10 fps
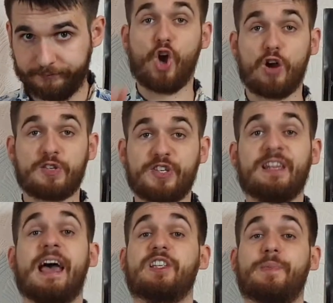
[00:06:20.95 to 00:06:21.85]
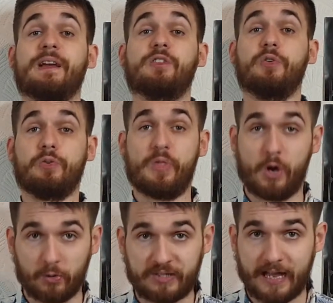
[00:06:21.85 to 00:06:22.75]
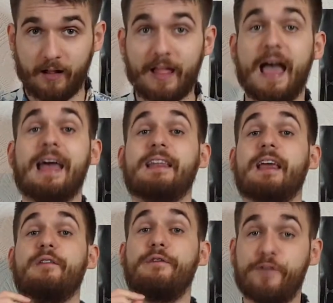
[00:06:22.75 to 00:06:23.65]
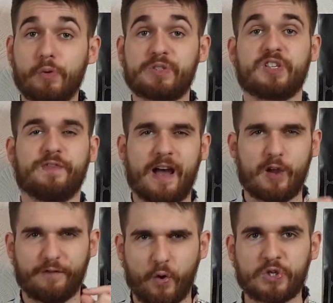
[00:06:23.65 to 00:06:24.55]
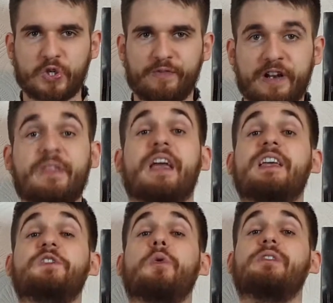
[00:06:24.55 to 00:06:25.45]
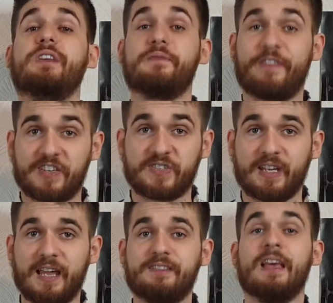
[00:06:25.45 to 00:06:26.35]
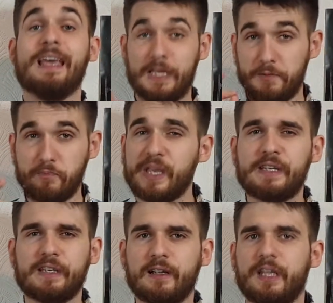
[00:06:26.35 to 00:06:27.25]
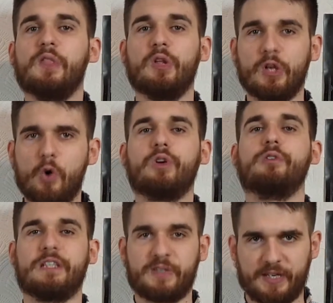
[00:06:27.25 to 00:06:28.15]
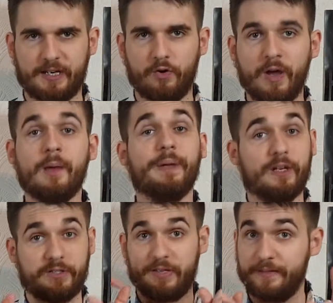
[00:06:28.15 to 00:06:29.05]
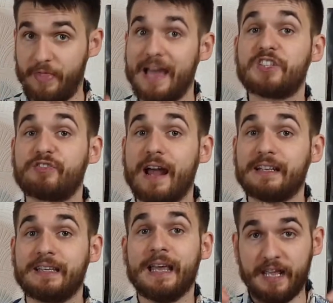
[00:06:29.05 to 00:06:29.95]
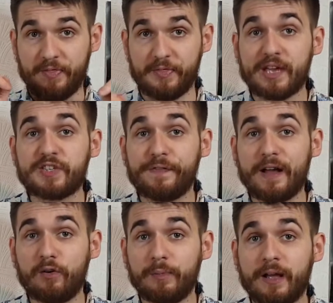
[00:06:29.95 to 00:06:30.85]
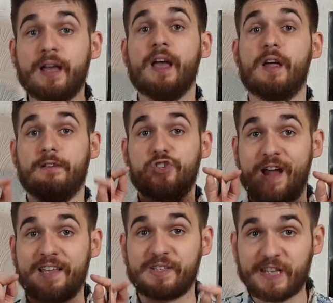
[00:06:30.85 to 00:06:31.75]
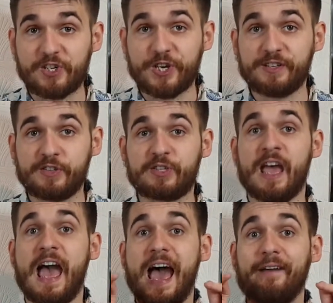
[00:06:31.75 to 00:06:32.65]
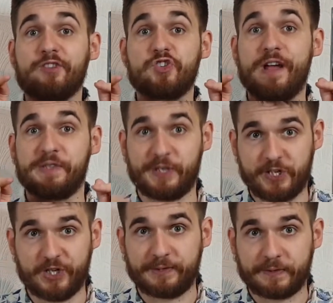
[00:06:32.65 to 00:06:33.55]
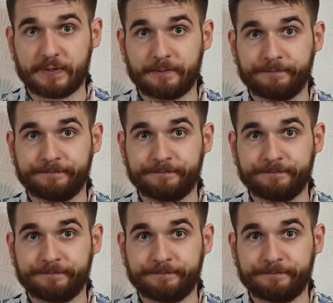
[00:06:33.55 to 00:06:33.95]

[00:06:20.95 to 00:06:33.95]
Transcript: Carson heads back to the hotel and informs us via voiceover that he's going to investigate immediately the local casino. Because that's right, in this film, transitions have transitions.